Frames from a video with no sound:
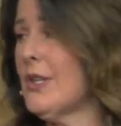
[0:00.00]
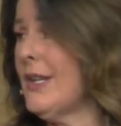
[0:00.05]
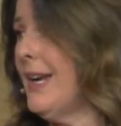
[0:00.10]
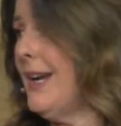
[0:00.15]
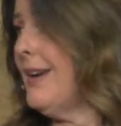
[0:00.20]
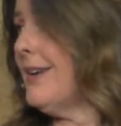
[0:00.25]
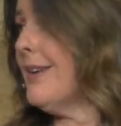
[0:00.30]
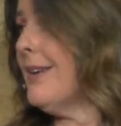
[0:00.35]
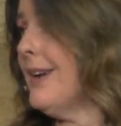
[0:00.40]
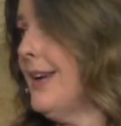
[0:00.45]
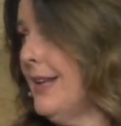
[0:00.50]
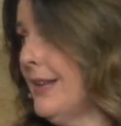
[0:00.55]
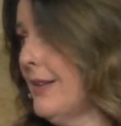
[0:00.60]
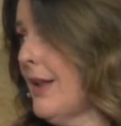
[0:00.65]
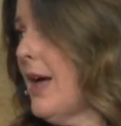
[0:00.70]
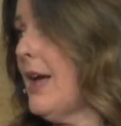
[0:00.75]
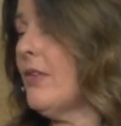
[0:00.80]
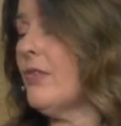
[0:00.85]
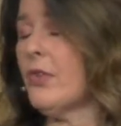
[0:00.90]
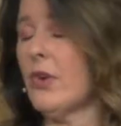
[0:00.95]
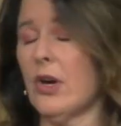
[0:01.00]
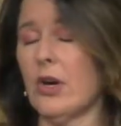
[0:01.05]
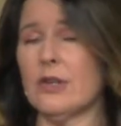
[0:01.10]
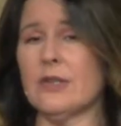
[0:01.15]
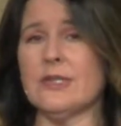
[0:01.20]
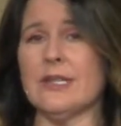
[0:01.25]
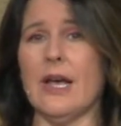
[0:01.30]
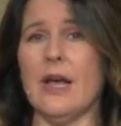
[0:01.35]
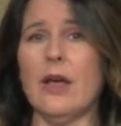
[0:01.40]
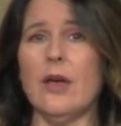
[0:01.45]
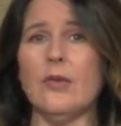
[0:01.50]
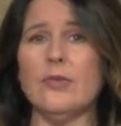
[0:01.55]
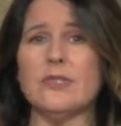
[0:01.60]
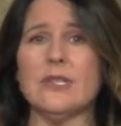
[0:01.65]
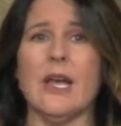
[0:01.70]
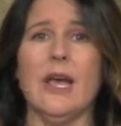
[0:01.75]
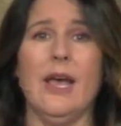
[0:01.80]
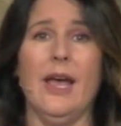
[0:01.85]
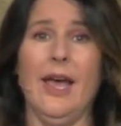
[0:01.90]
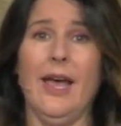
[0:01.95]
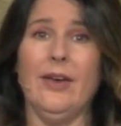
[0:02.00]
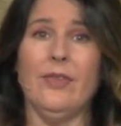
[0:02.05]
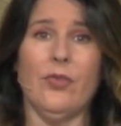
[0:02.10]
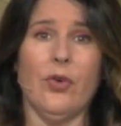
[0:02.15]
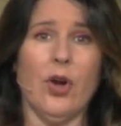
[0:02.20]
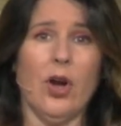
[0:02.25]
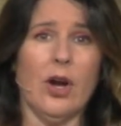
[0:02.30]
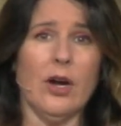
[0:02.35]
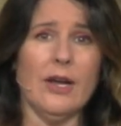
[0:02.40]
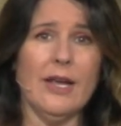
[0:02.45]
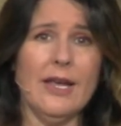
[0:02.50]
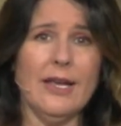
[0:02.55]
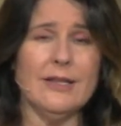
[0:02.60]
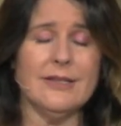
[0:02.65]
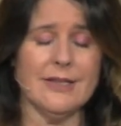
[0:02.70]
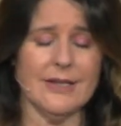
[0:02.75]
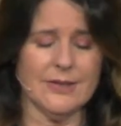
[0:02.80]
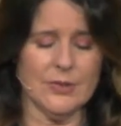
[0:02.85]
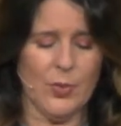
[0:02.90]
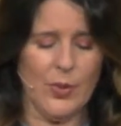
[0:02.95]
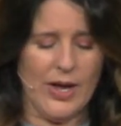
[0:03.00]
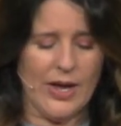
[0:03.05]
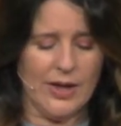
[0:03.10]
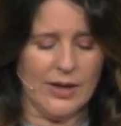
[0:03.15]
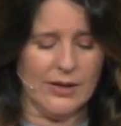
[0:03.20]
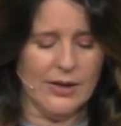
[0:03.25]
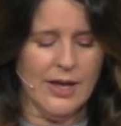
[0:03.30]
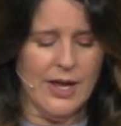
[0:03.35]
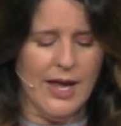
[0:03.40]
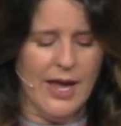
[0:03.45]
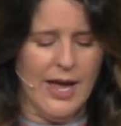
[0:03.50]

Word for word: later in life for ourselves yeah. and for our kids as well.